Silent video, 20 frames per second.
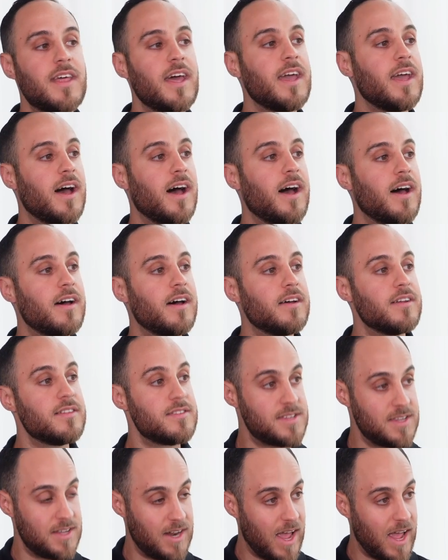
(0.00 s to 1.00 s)
they are
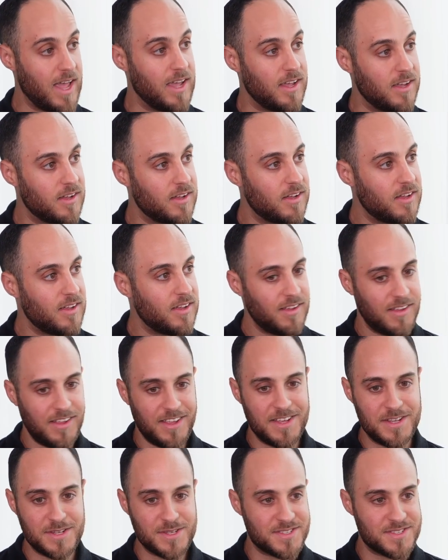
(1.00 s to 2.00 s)
today
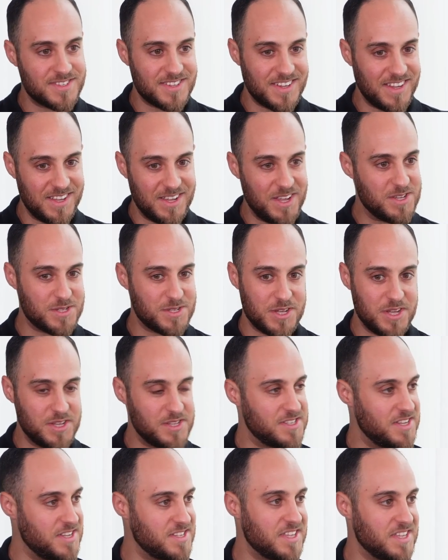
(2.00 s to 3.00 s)
is
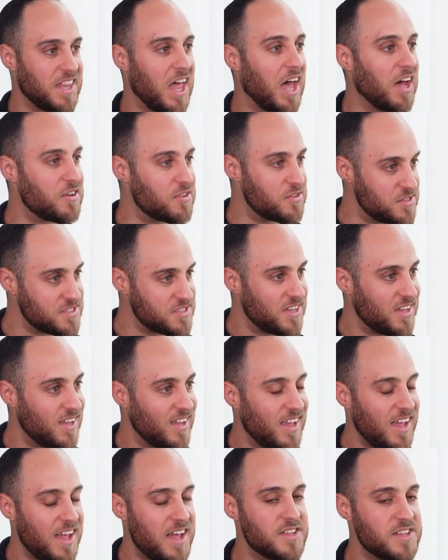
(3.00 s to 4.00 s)
in the hundreds.
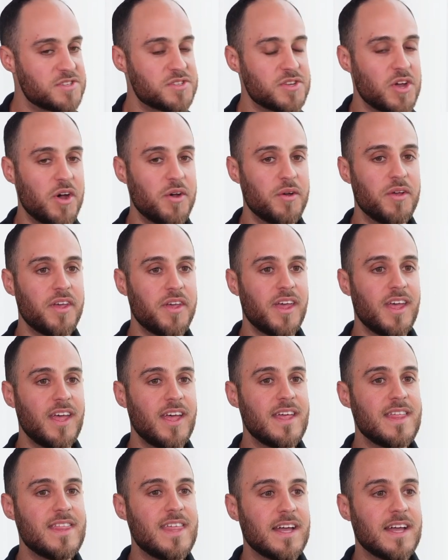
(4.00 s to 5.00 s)
And so
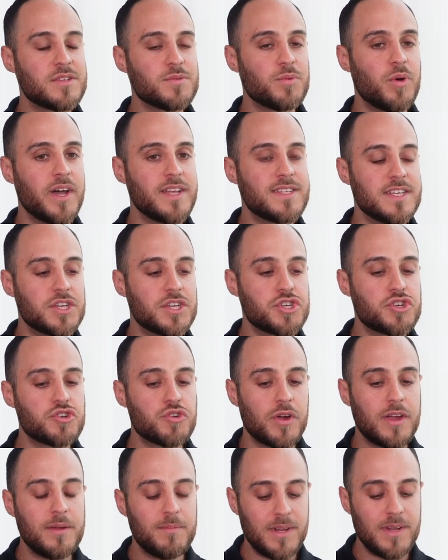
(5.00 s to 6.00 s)
that's why it's
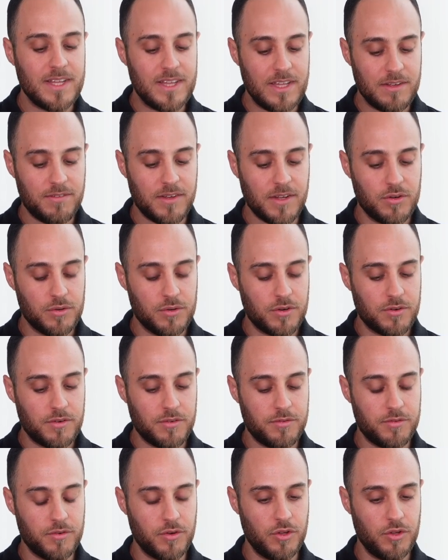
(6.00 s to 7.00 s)
extremely
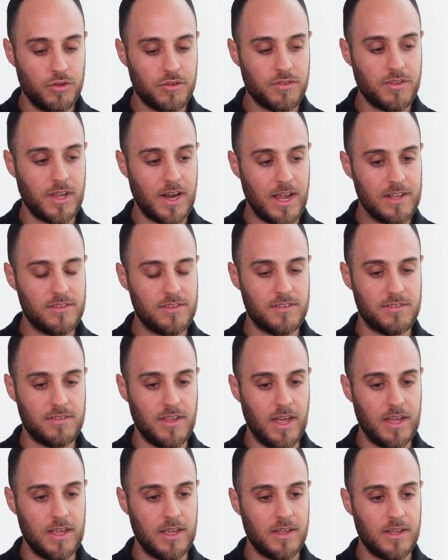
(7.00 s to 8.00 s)
difficult for you today to
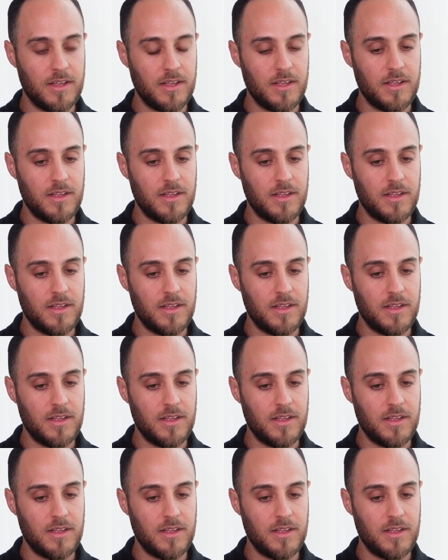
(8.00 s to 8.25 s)
say,